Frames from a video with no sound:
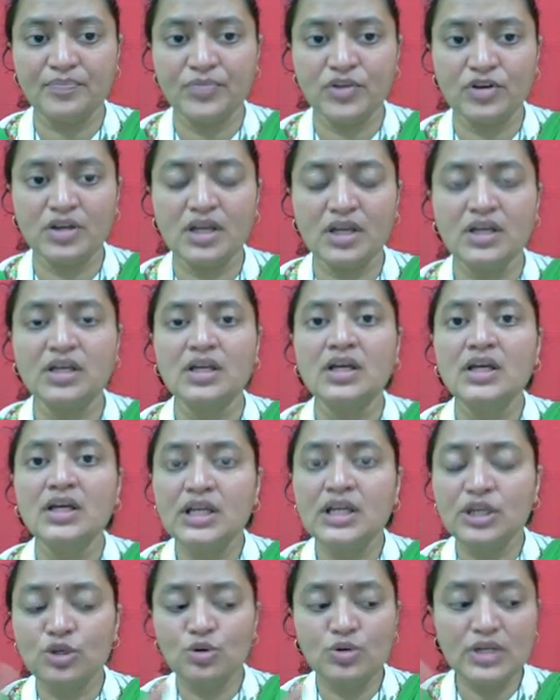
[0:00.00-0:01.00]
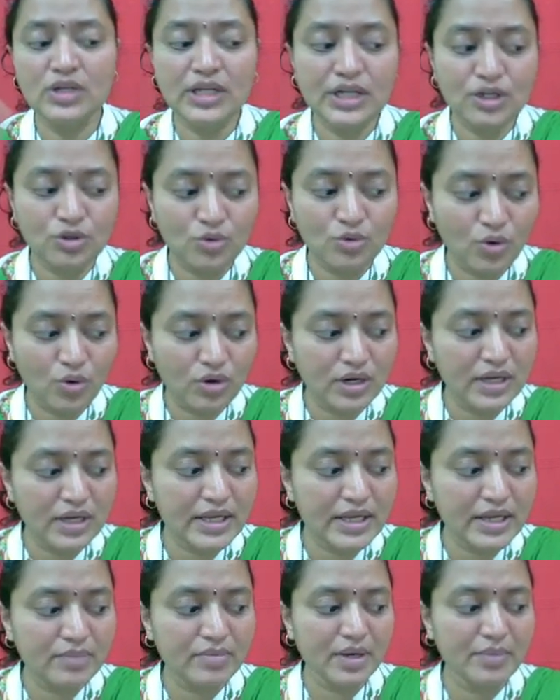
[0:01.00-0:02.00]
Okay, you need to only
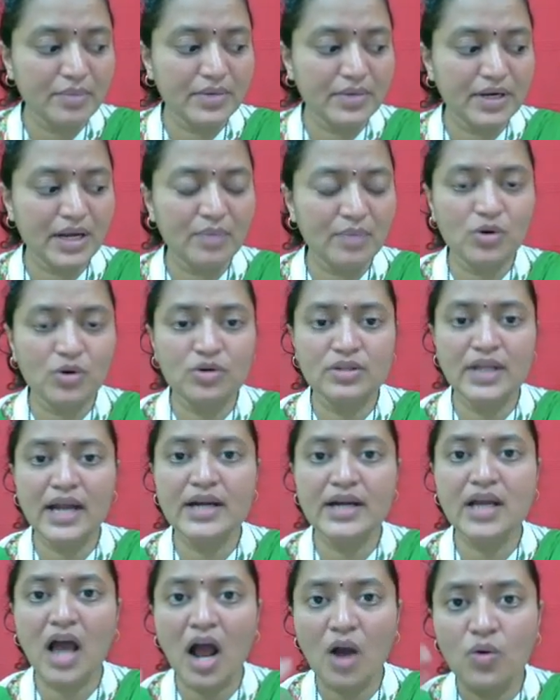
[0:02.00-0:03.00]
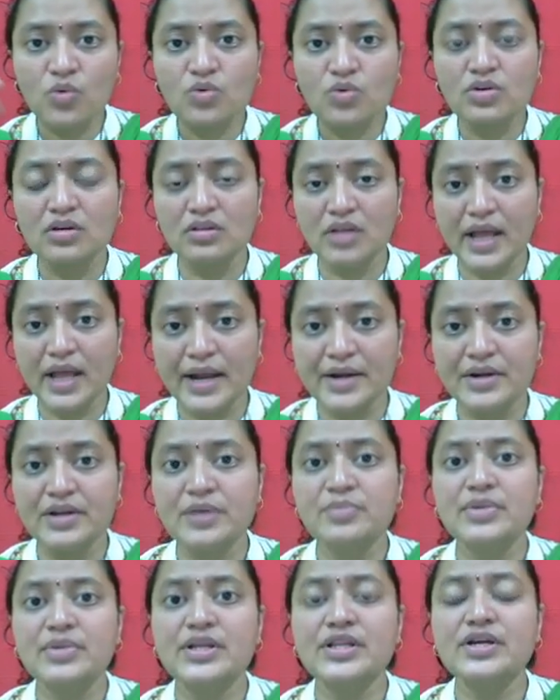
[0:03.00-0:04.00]
remember about that, how the
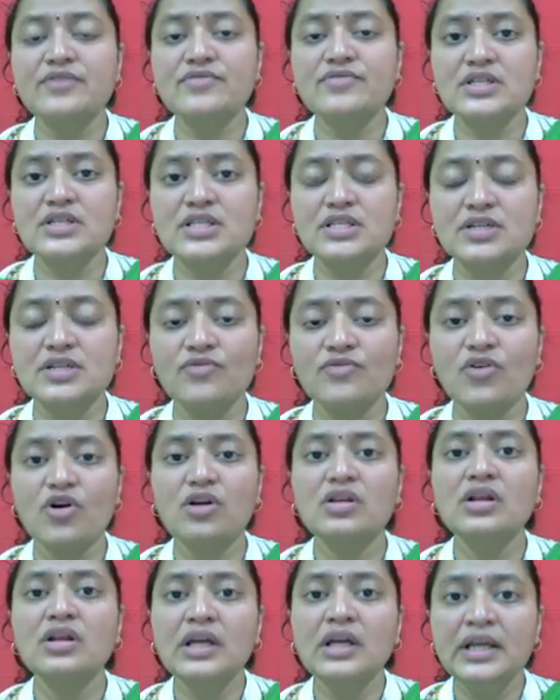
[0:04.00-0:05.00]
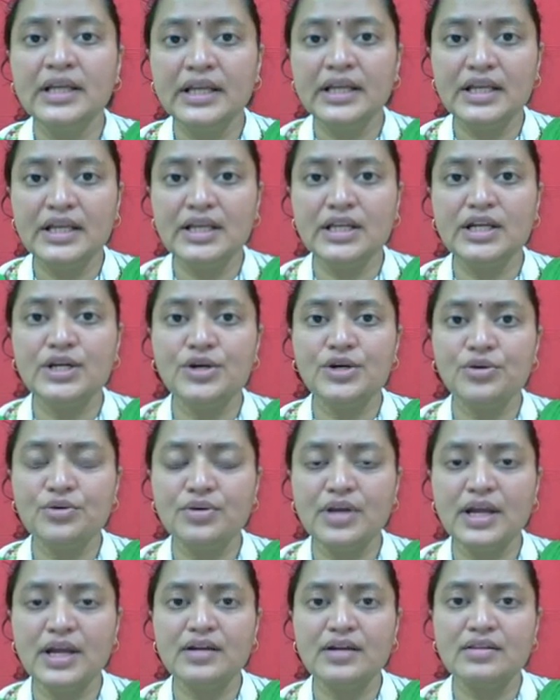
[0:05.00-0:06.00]
entrepreneur, first of all he need to
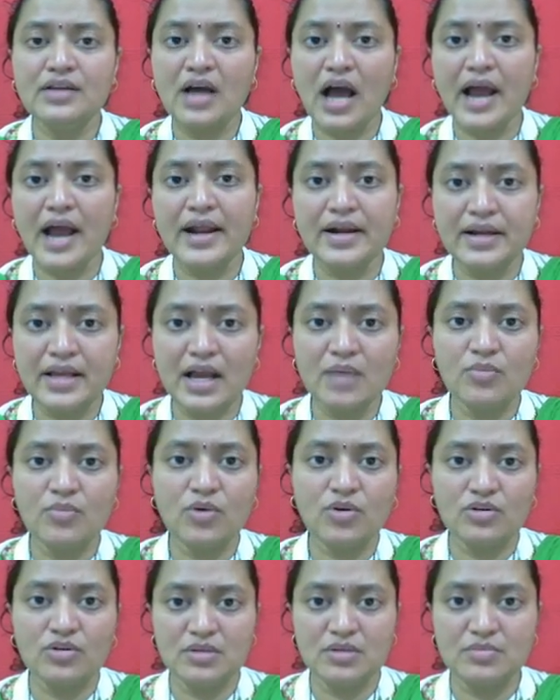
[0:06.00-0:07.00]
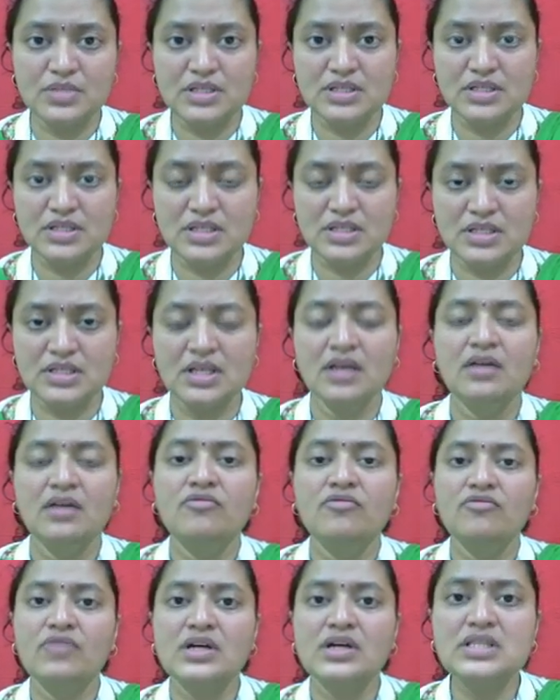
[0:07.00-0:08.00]
get the idea about the business.
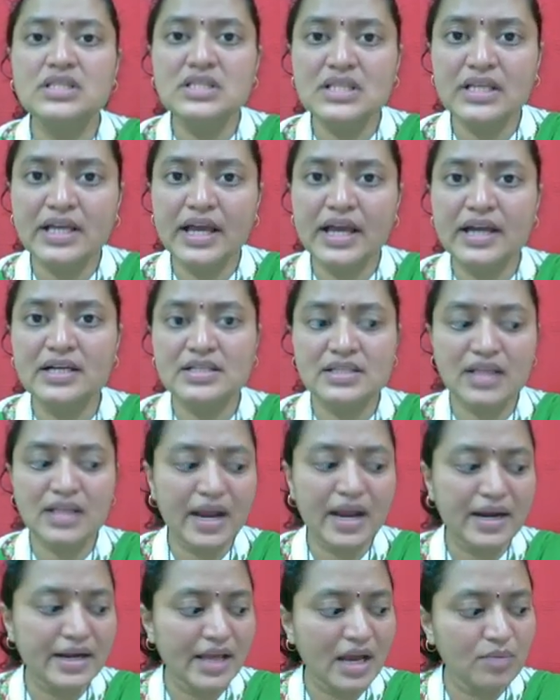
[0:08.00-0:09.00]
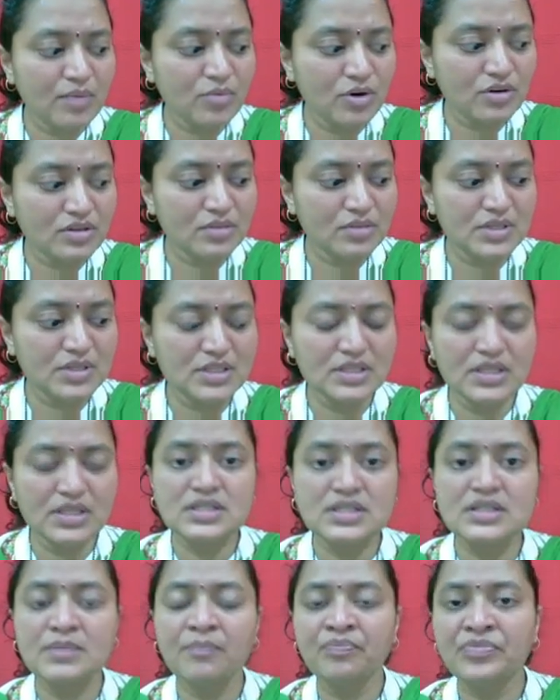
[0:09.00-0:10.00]
Once he gets the idea about the
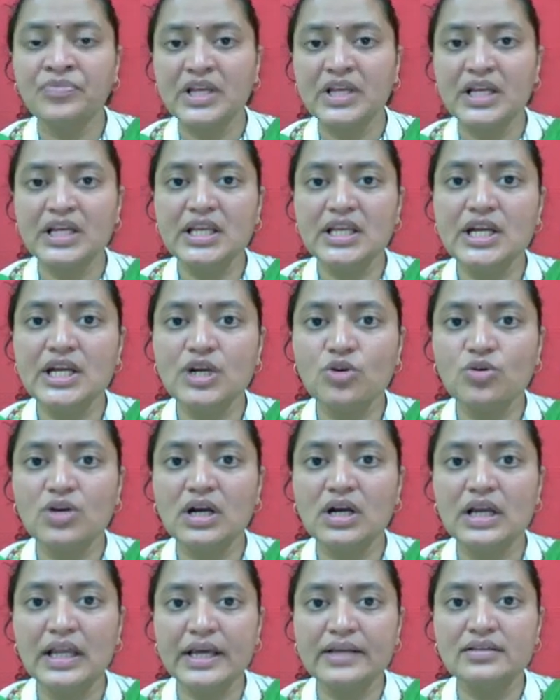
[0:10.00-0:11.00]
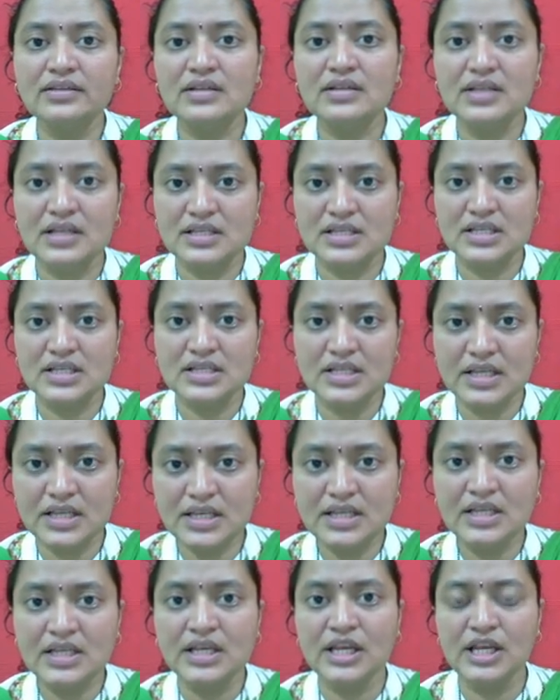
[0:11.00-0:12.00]
business, he need to collect the
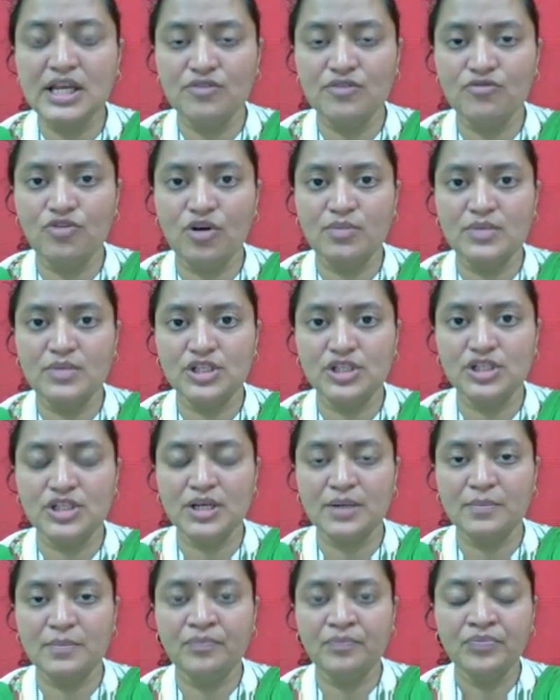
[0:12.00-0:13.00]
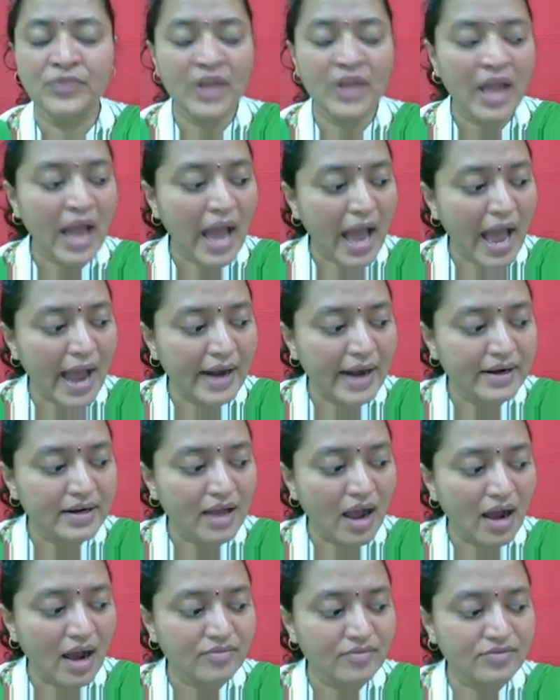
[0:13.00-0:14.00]
necessary information,
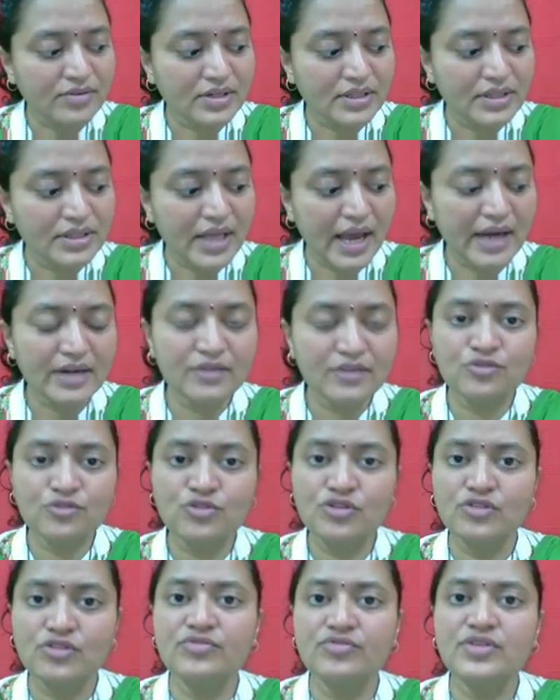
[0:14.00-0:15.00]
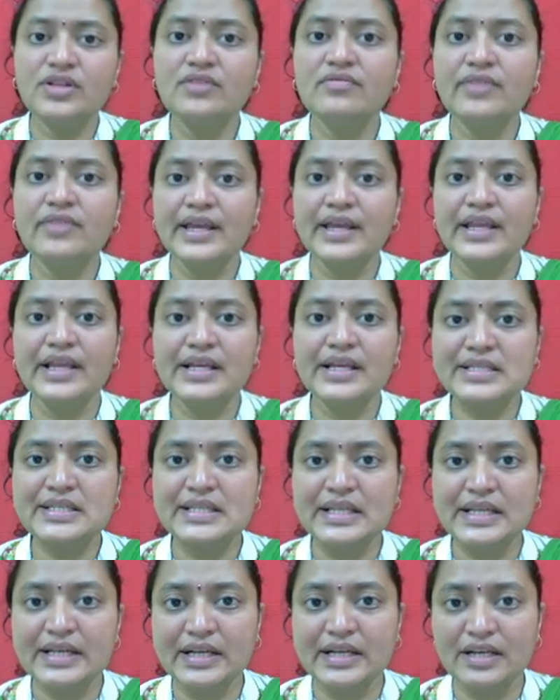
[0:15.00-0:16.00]
and after that fulfill various
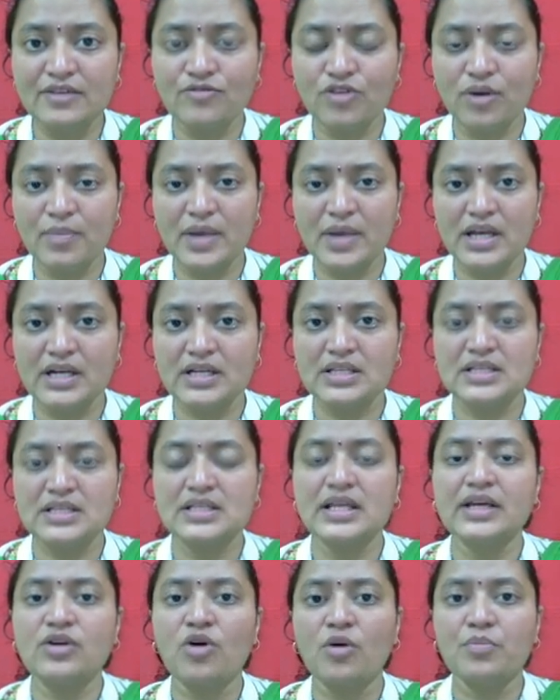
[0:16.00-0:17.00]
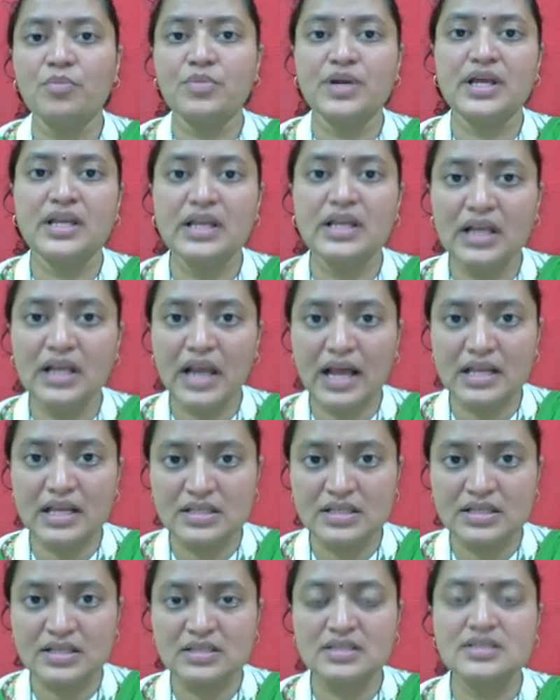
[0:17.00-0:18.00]
legal formalities like obtaining
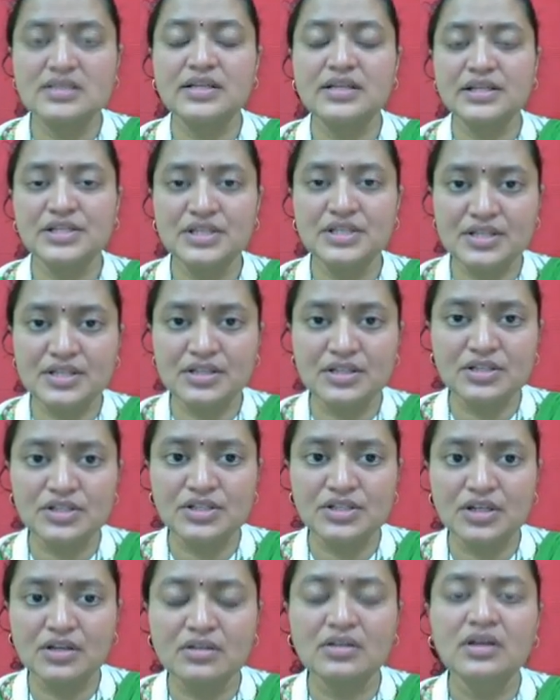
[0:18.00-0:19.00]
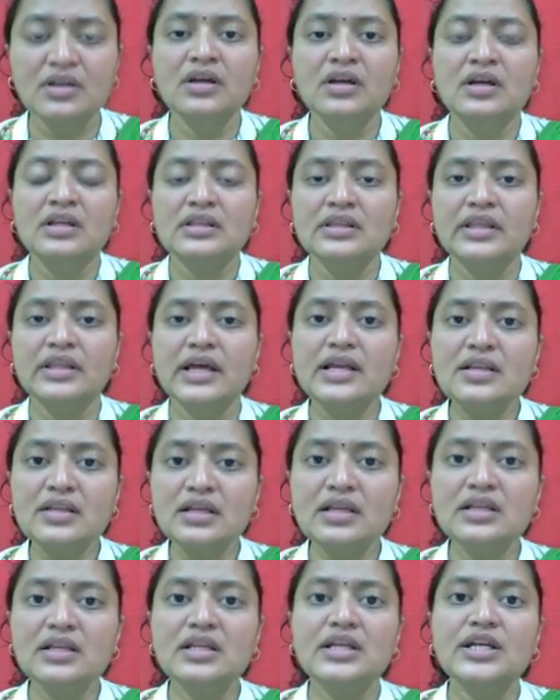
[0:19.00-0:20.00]
license, registration. Then
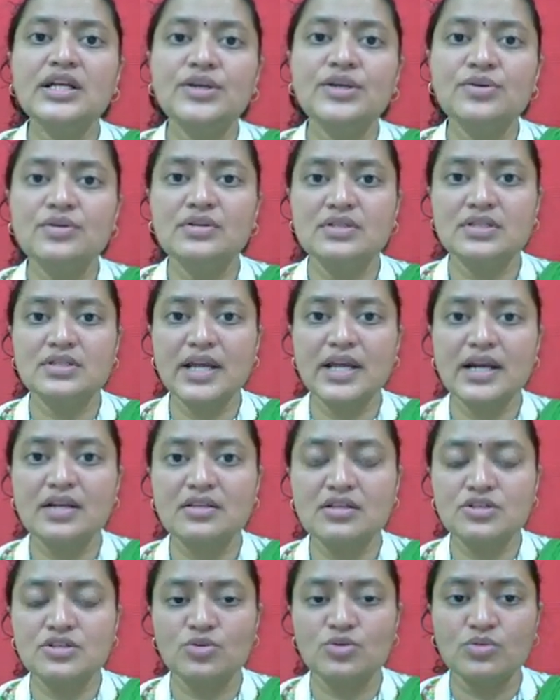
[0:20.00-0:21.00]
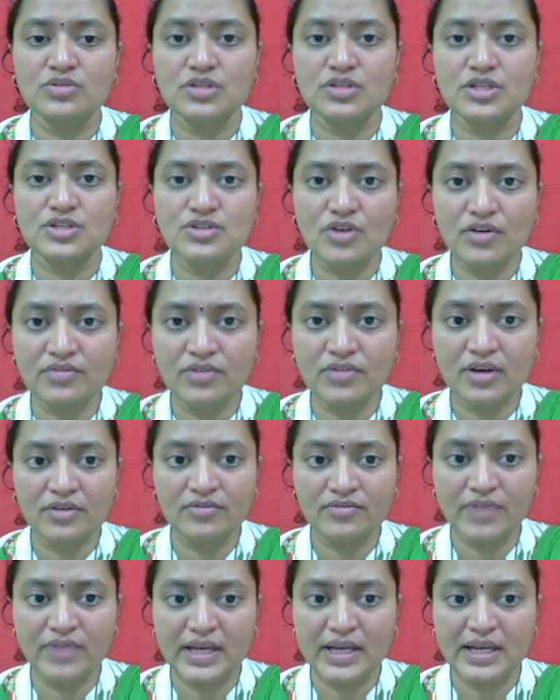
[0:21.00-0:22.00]
he need to decide the sources
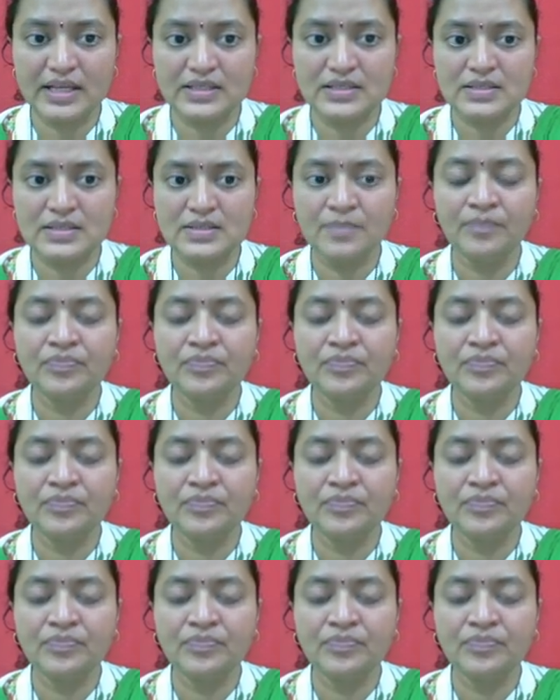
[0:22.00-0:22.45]
of finance.